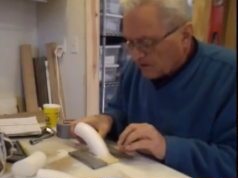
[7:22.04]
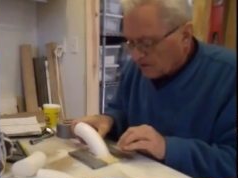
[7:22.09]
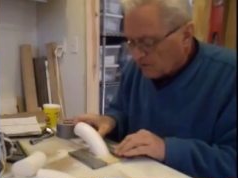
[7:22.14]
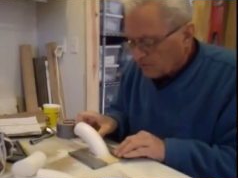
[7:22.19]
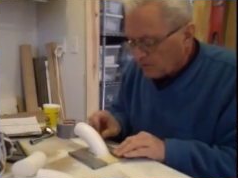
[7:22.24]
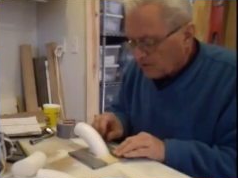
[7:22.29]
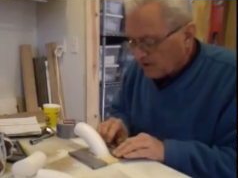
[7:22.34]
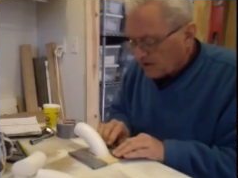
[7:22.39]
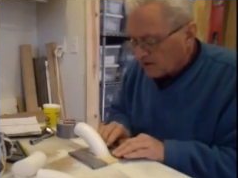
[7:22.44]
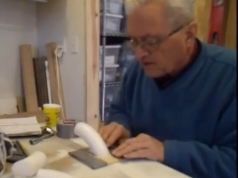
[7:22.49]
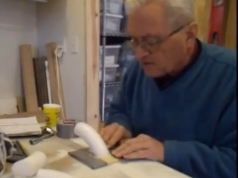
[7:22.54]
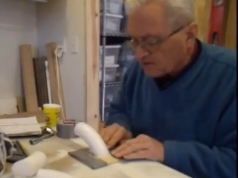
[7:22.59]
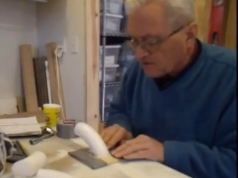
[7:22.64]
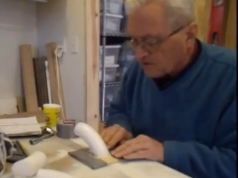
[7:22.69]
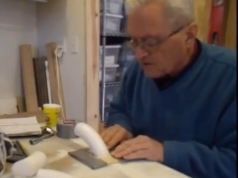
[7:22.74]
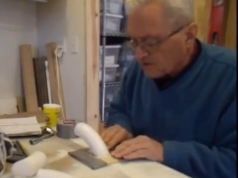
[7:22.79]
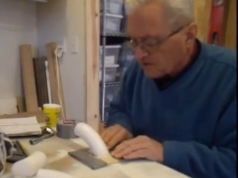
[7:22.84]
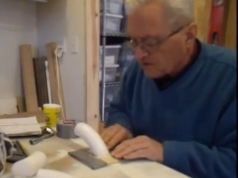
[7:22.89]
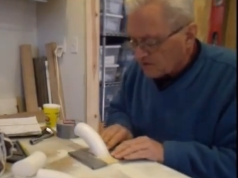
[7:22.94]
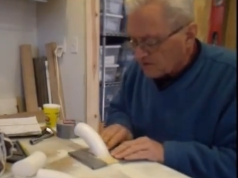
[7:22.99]

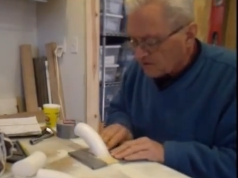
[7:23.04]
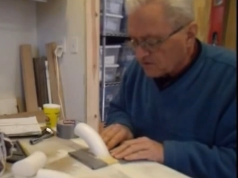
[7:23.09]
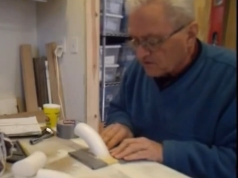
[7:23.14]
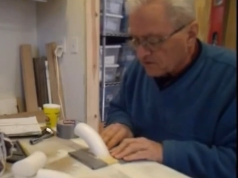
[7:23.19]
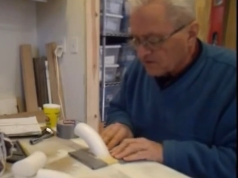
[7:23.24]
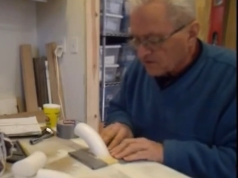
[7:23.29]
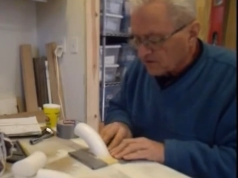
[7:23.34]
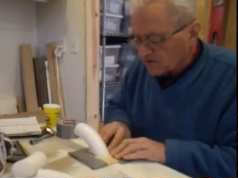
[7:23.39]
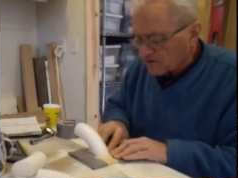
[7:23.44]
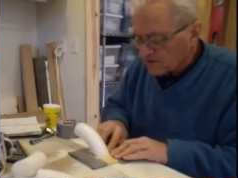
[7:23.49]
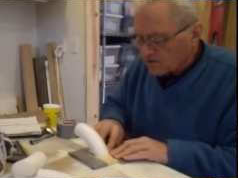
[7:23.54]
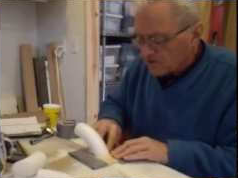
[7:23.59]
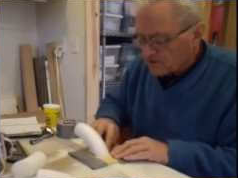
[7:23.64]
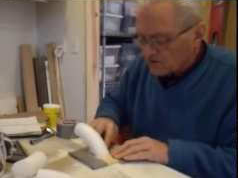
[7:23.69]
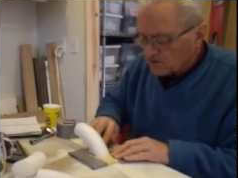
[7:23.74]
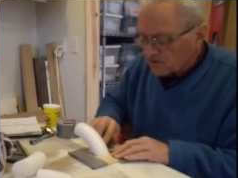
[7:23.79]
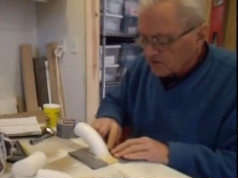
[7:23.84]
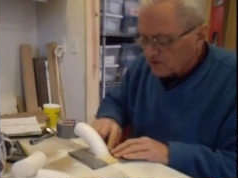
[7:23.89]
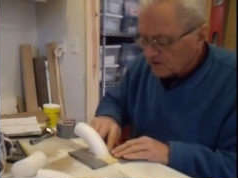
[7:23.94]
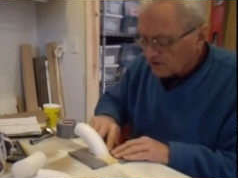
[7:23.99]
epoxy doesn't really
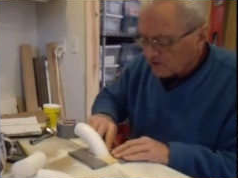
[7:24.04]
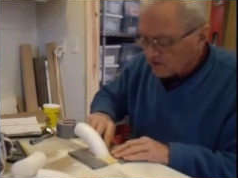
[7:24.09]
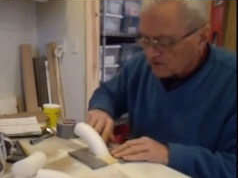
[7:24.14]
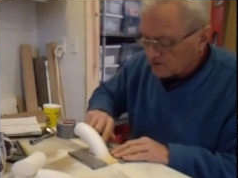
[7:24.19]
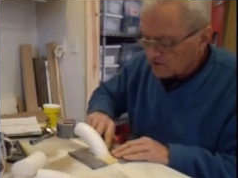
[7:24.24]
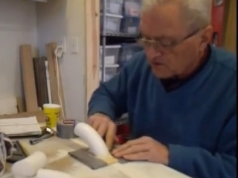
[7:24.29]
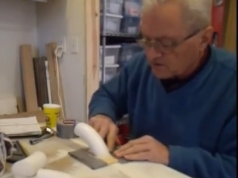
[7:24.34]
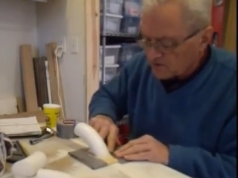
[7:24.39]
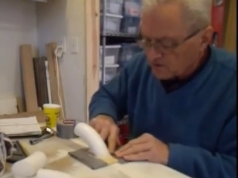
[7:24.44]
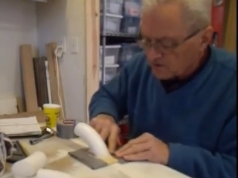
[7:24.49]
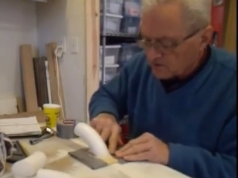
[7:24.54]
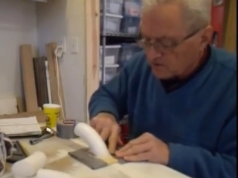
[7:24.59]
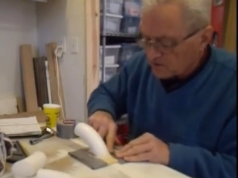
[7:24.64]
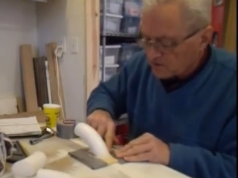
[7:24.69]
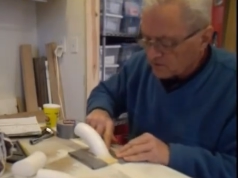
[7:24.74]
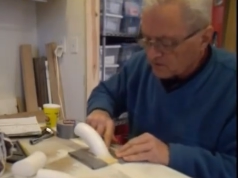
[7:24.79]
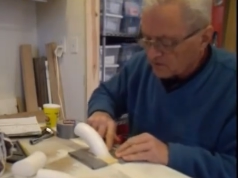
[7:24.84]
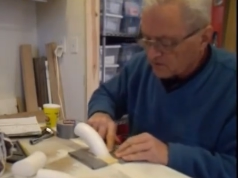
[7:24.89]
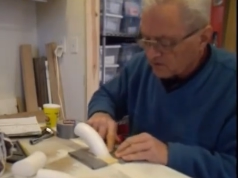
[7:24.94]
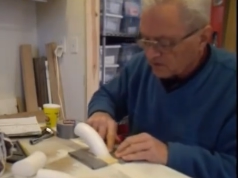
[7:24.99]
stick
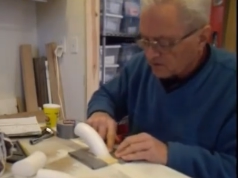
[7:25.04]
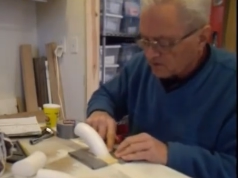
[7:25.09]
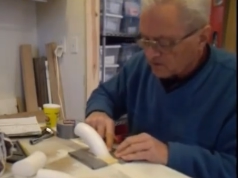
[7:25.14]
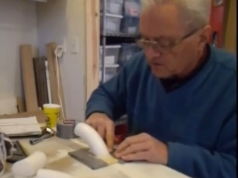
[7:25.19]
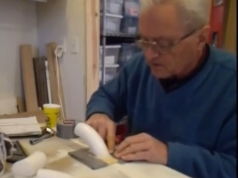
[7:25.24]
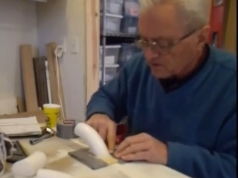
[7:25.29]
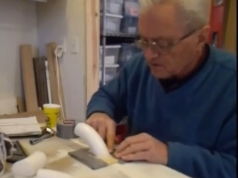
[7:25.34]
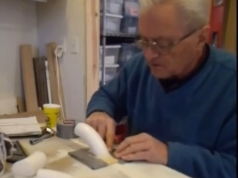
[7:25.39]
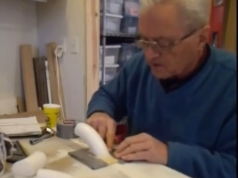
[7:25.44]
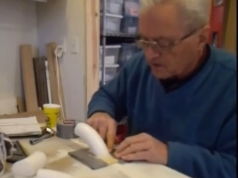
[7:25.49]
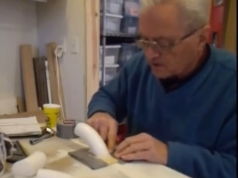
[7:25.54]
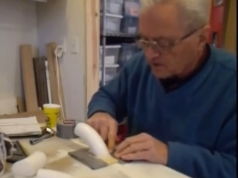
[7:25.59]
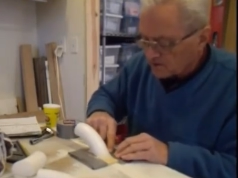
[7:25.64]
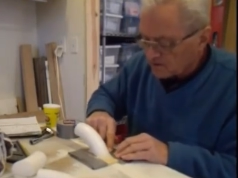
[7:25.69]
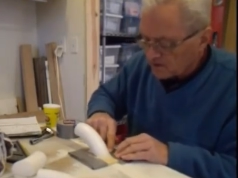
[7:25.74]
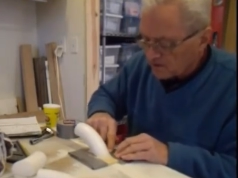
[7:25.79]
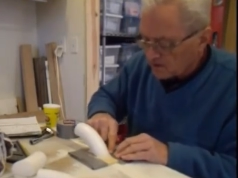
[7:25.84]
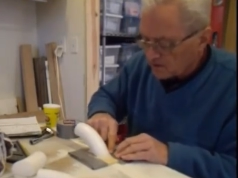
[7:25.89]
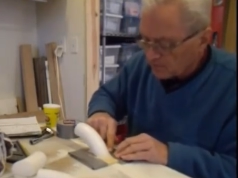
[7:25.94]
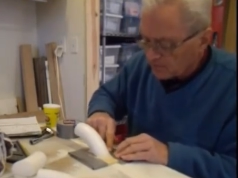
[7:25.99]
to
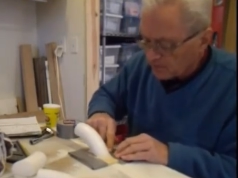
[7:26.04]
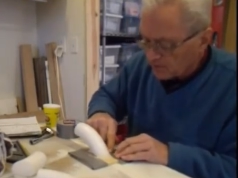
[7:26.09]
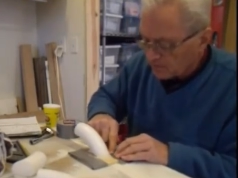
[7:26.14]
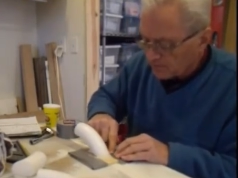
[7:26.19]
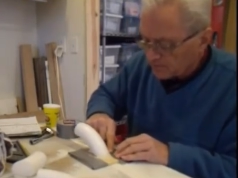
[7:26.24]
duct tape.